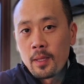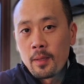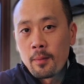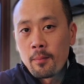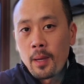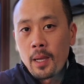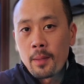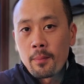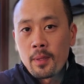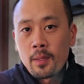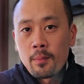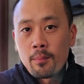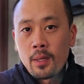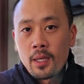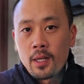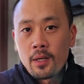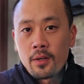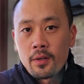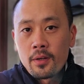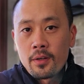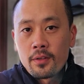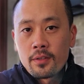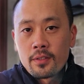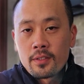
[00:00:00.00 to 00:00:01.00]
might be
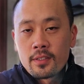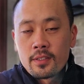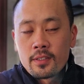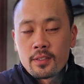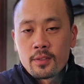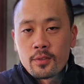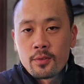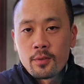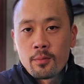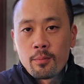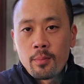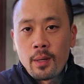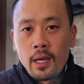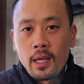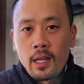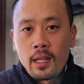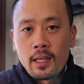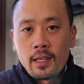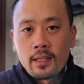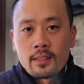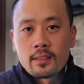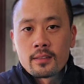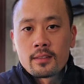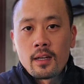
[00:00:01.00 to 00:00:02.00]
better just to buy
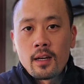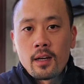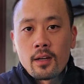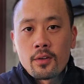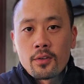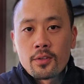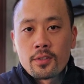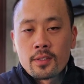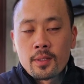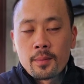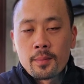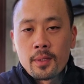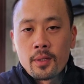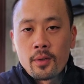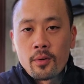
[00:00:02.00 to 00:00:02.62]
like a stock or something,